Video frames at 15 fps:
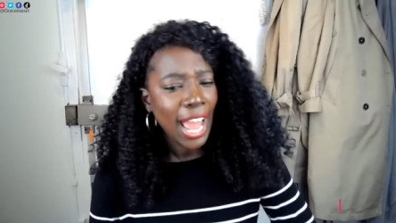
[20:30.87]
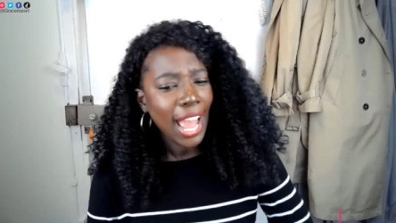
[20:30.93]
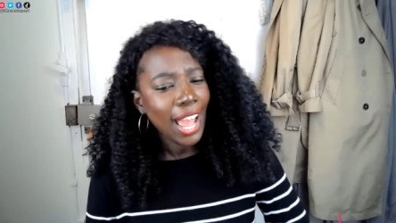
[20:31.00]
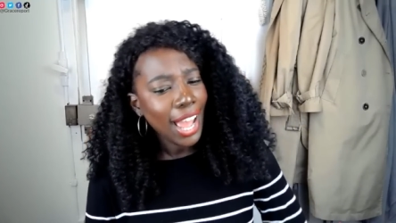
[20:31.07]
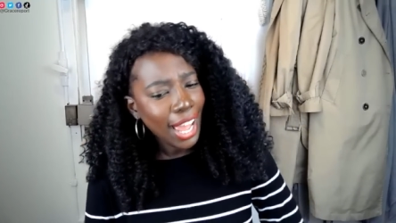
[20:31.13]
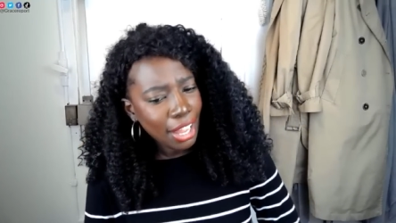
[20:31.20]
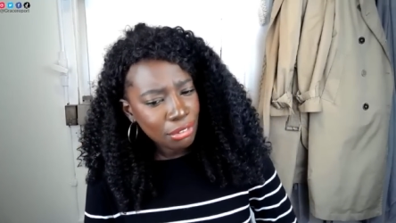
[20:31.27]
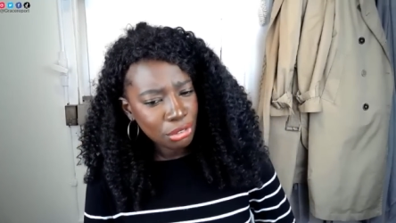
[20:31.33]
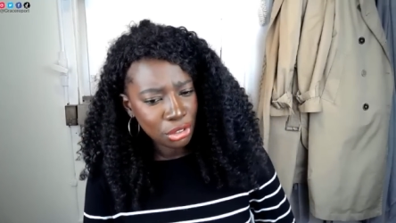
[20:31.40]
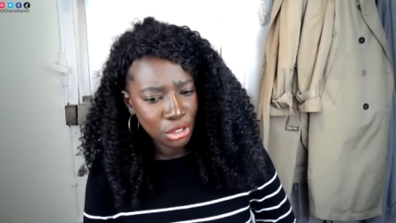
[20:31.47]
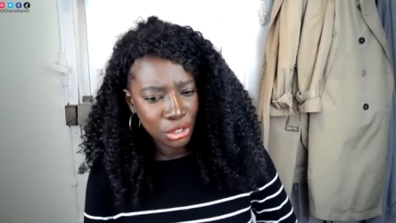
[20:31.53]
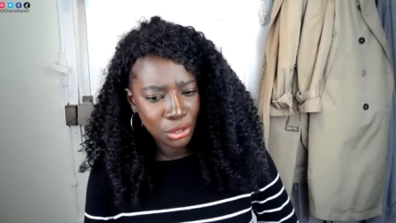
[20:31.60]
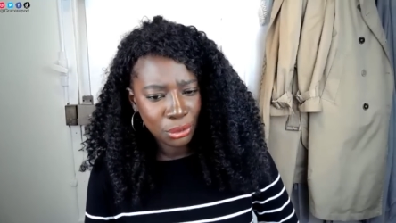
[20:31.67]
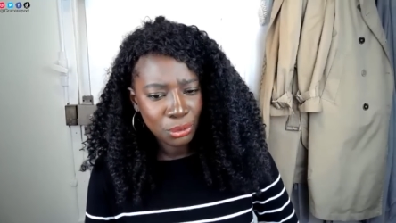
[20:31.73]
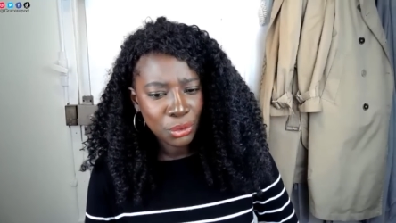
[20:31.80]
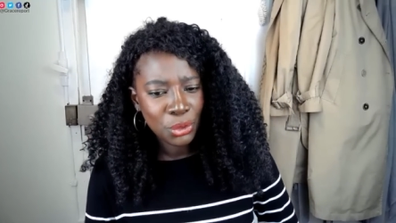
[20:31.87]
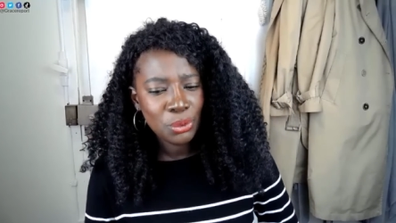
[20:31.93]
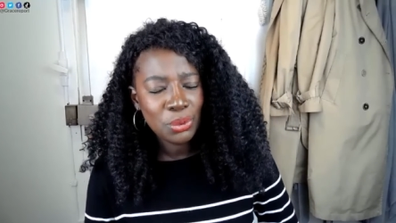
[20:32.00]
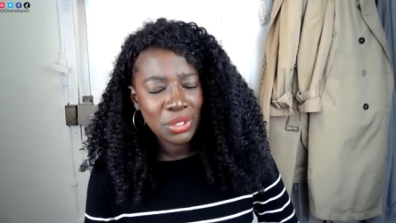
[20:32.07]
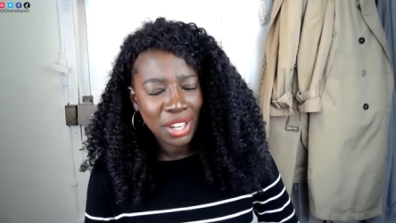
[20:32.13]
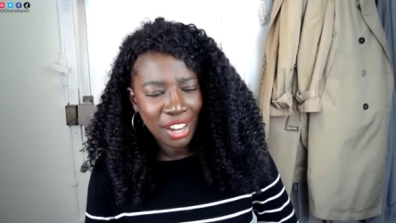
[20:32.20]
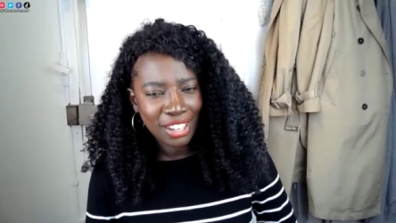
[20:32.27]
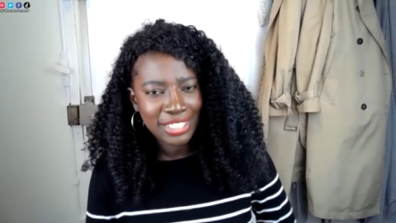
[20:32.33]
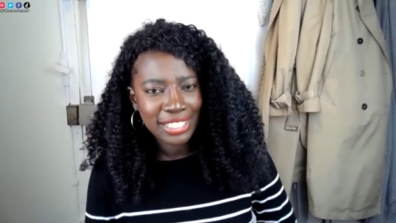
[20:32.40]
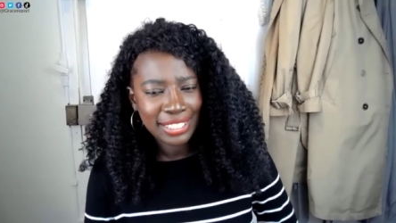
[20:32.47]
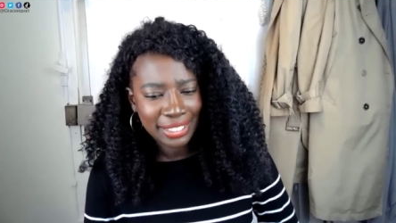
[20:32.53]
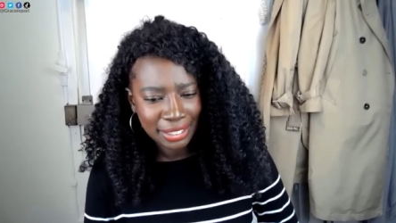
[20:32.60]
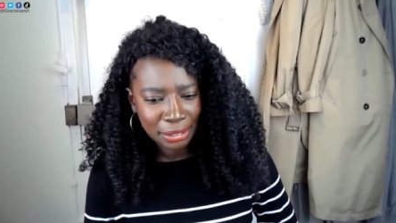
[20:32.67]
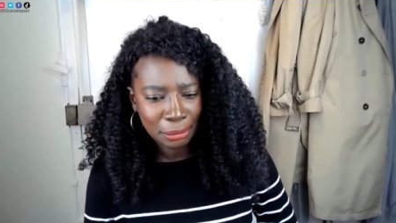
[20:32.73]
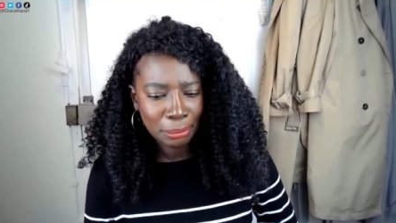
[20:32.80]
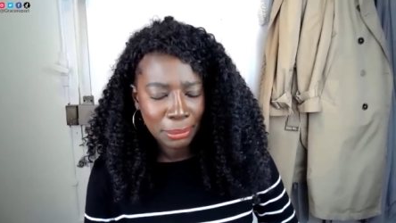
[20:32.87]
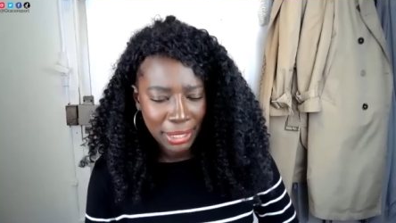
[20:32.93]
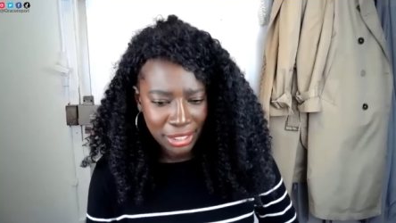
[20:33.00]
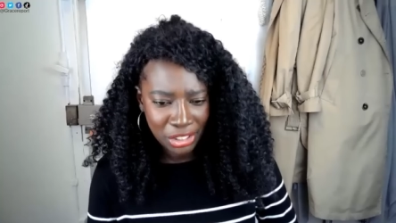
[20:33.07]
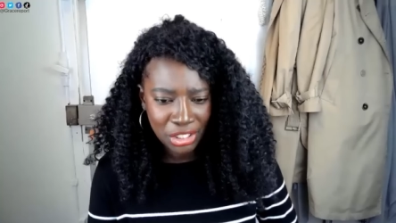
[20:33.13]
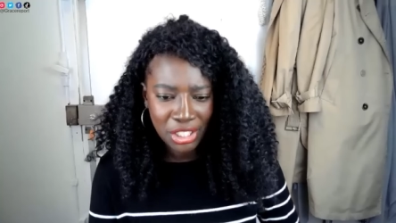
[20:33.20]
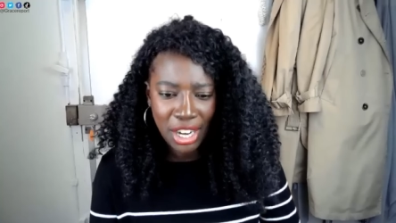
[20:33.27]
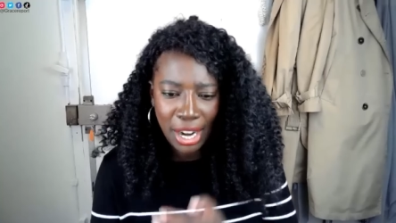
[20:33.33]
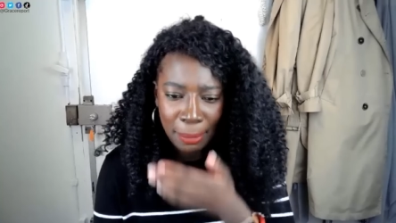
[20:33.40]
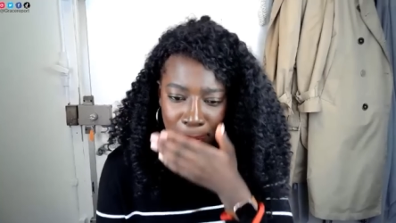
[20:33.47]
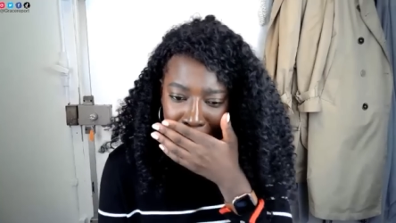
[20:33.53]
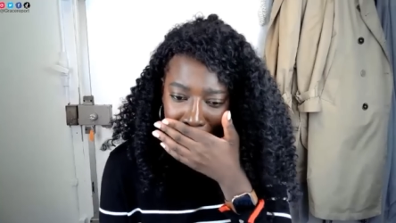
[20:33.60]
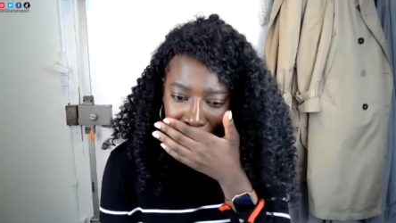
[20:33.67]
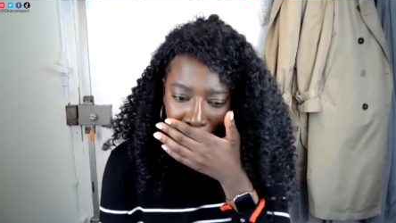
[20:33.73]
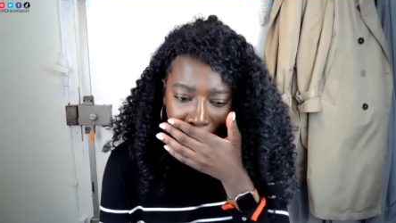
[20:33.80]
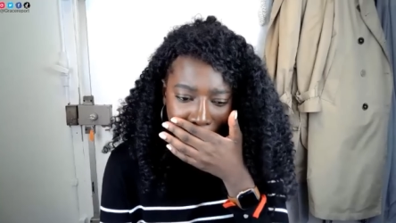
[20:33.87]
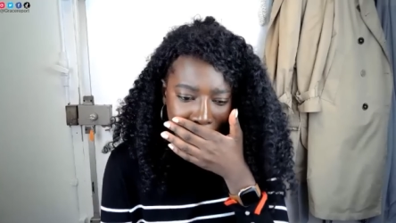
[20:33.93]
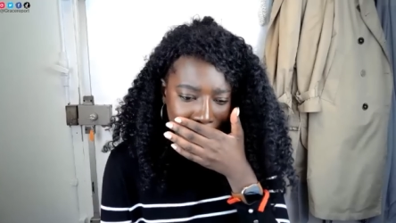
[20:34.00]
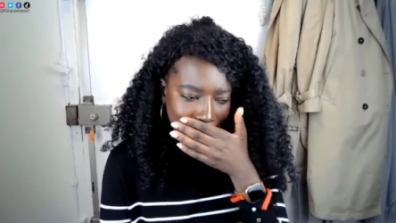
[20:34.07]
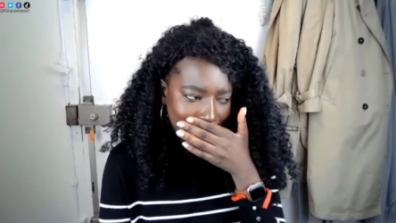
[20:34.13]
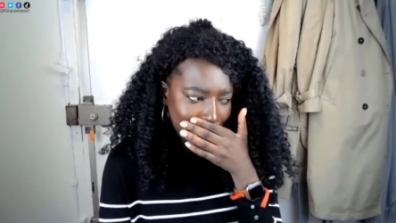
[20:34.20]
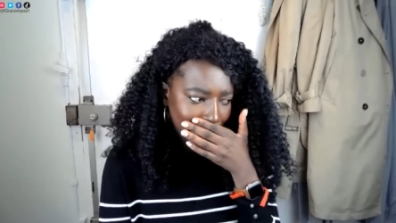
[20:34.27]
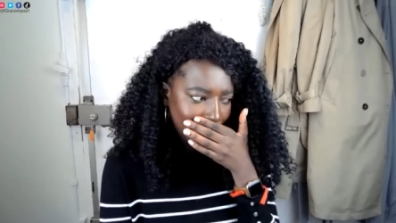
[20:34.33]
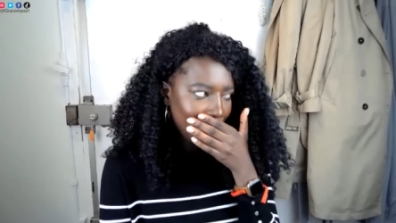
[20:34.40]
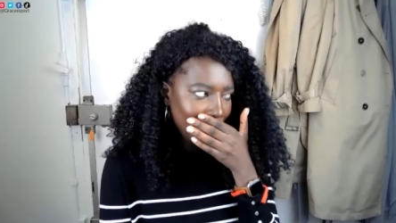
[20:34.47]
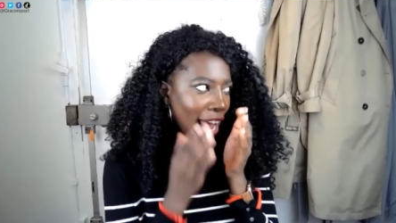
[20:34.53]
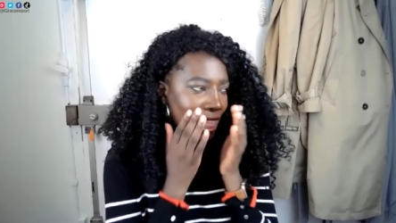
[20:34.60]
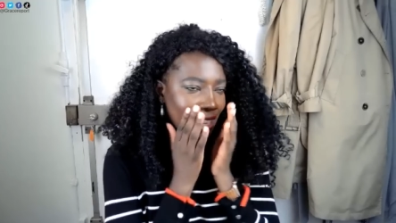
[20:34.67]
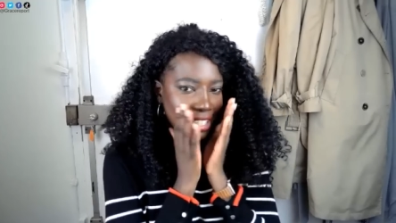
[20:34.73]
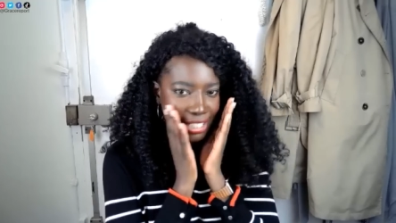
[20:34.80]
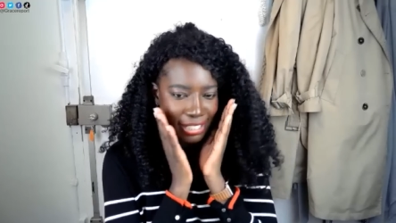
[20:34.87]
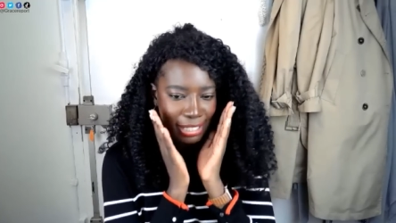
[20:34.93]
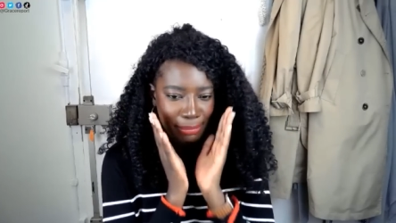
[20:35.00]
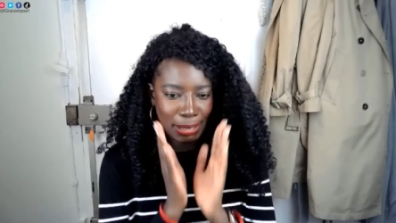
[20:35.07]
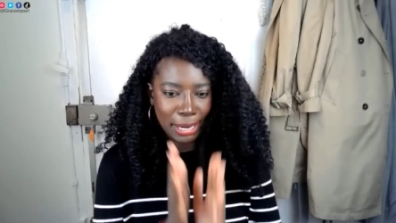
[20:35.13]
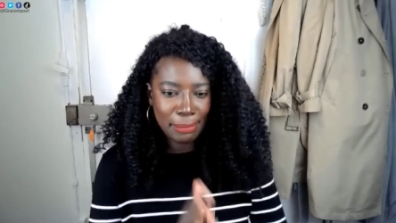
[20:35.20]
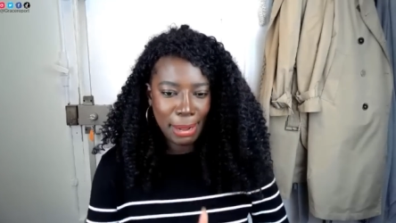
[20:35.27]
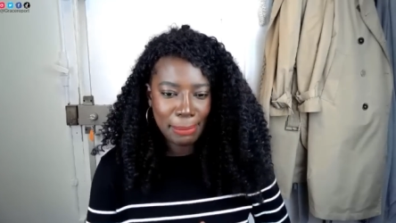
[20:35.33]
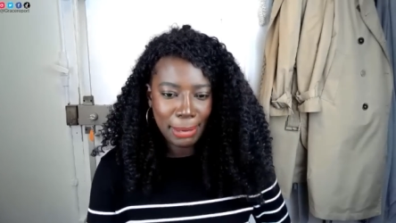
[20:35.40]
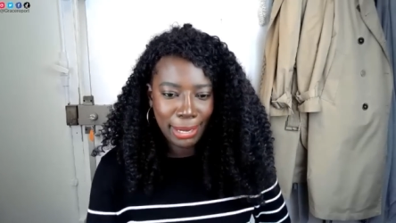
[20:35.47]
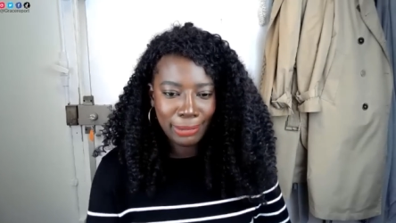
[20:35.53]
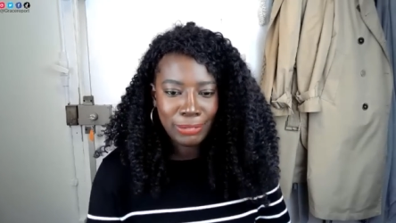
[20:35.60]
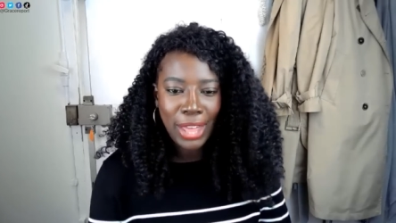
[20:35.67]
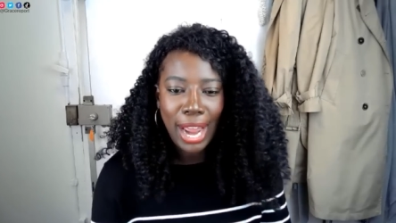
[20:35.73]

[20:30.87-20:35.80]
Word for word: F you, you toxic little bitch. I'm, oh my God, I just slipped out of my mouth.